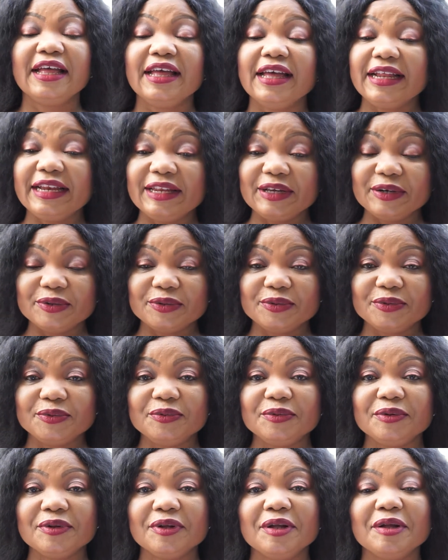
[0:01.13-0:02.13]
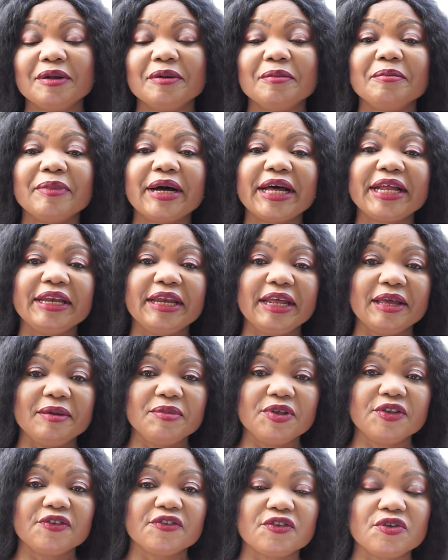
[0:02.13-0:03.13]
Hello, my
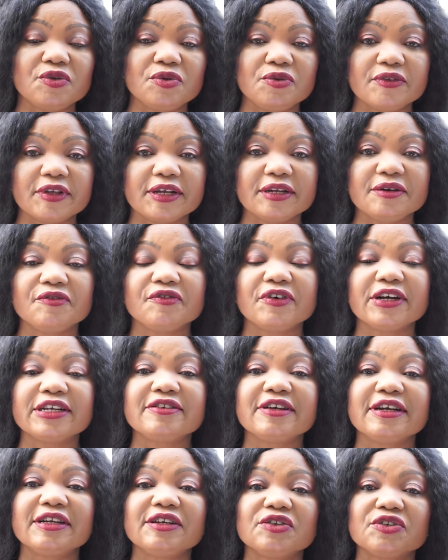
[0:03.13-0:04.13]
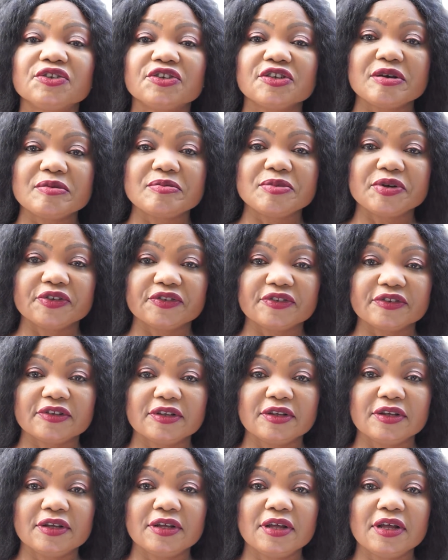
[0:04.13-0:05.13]
name is Susan Fajano Thomas.
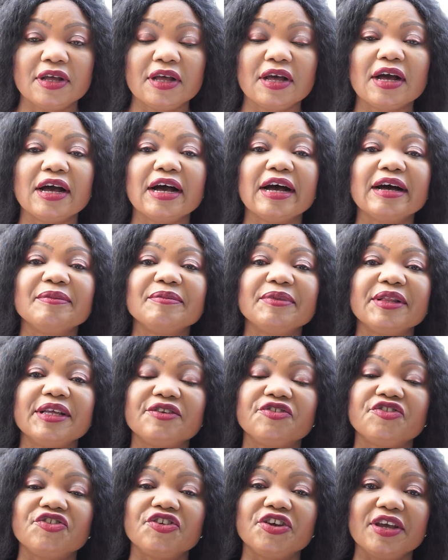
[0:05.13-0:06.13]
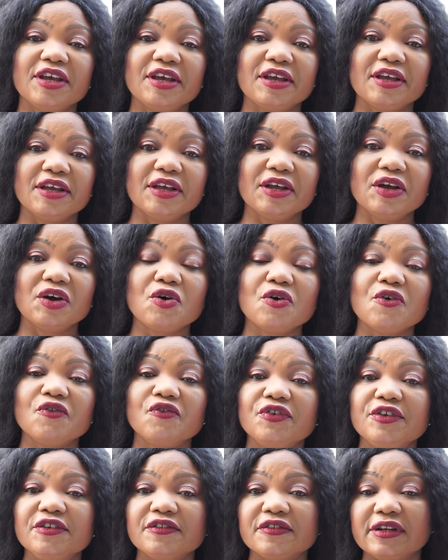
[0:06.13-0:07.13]
I'm the chair of
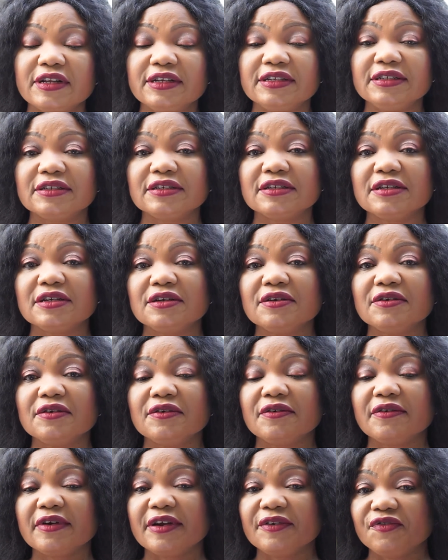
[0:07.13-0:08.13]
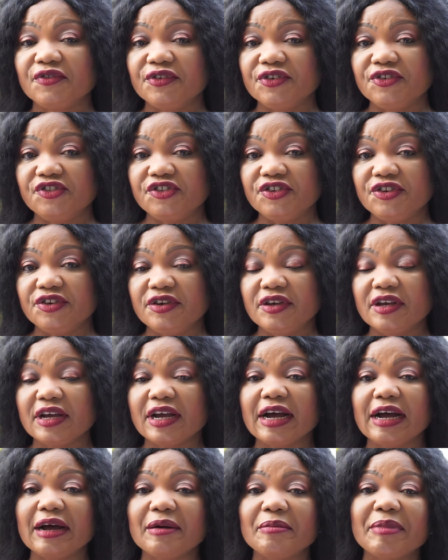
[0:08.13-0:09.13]
Islington Refugee
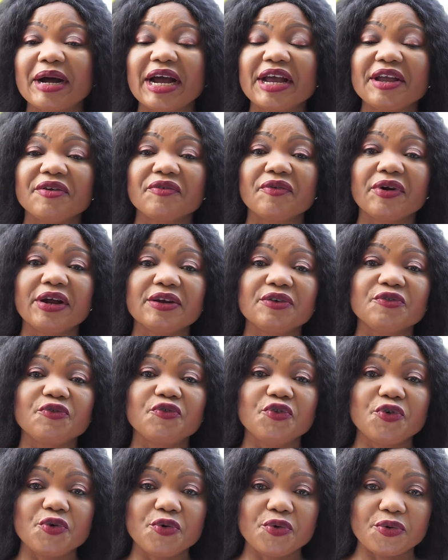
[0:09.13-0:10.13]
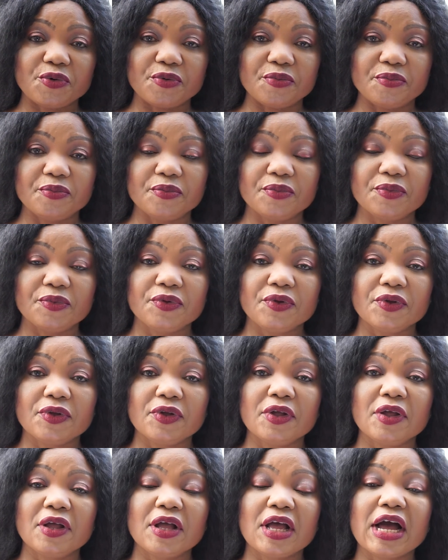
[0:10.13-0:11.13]
and Migrant Forum.
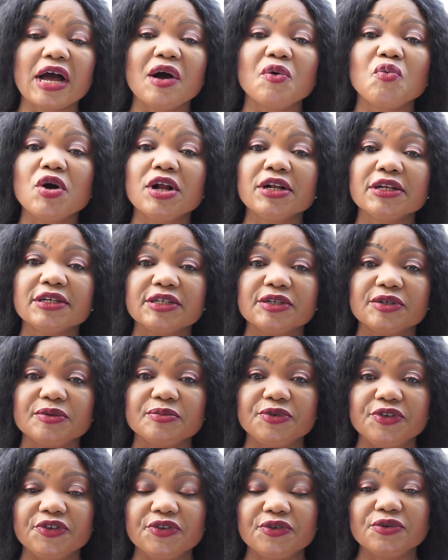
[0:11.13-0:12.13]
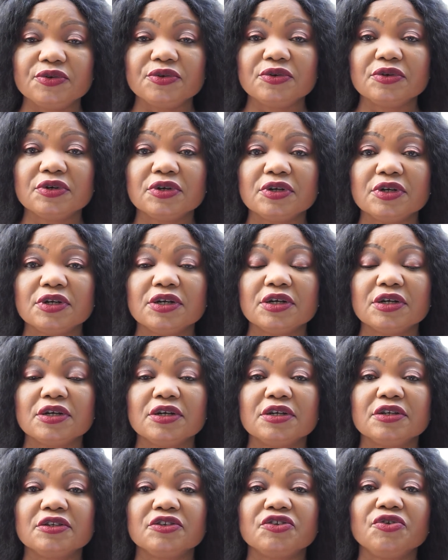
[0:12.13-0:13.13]
I welcome you
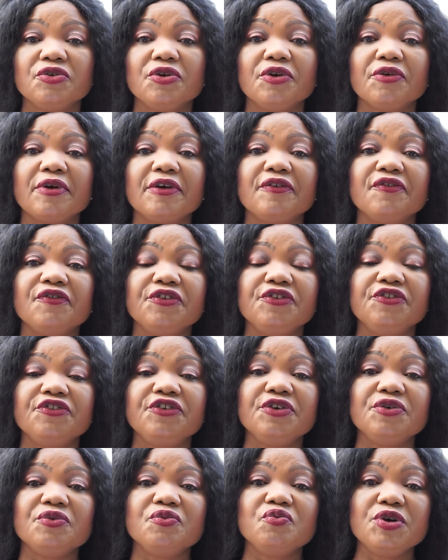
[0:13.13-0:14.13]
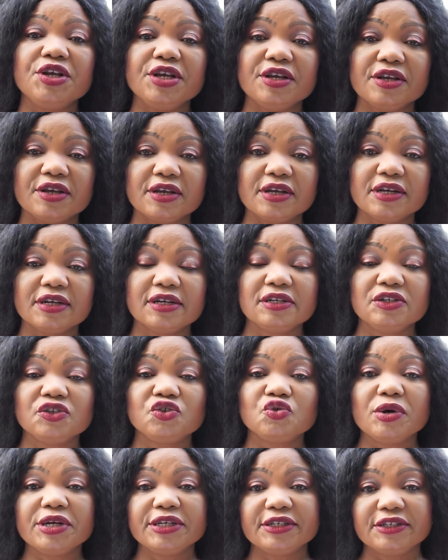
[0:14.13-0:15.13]
to the Refugee Week
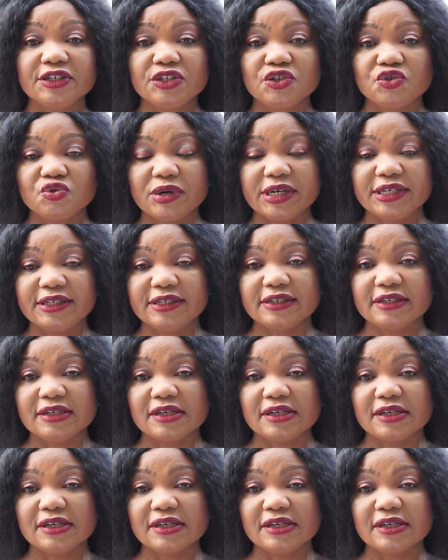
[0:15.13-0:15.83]
2020.